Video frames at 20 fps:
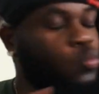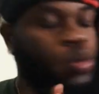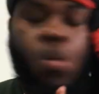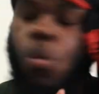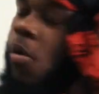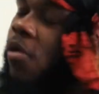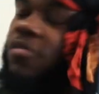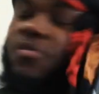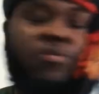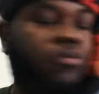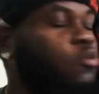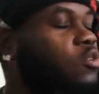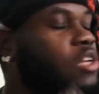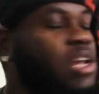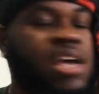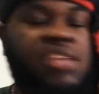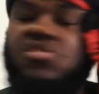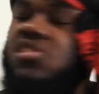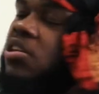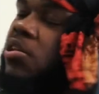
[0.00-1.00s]
When food
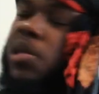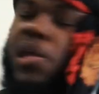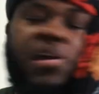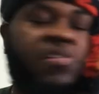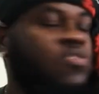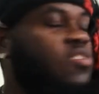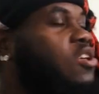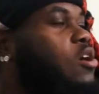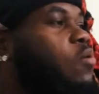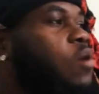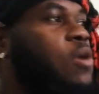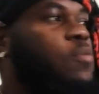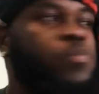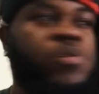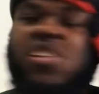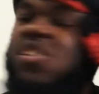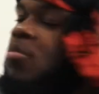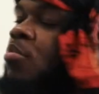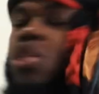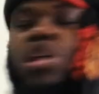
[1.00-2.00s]
nights I can't stay one
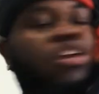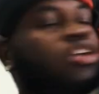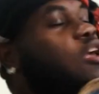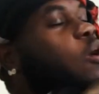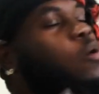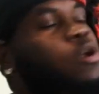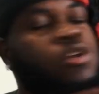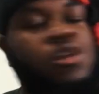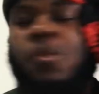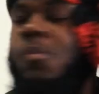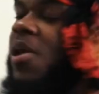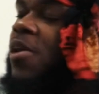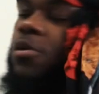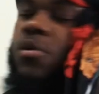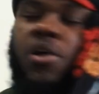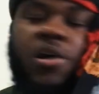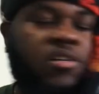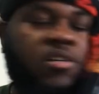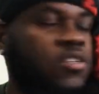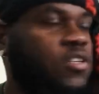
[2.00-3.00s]
place, I don't care what nobody
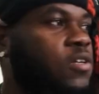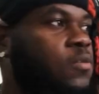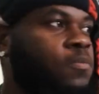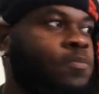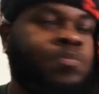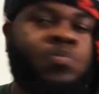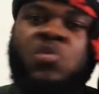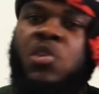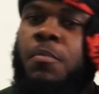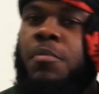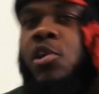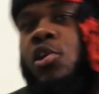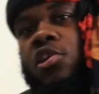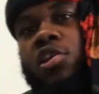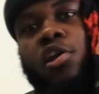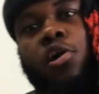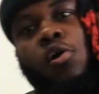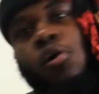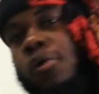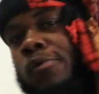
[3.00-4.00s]
wants to say. I don't
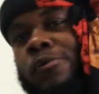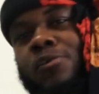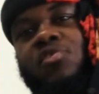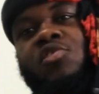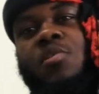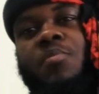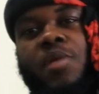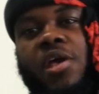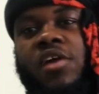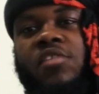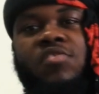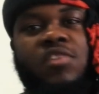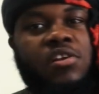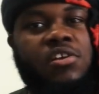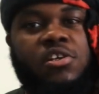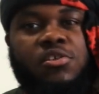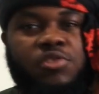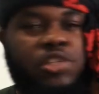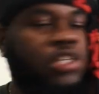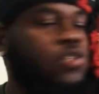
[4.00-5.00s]
care how you say me
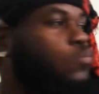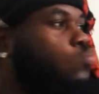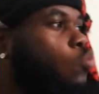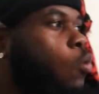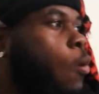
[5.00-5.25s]
exaggerate.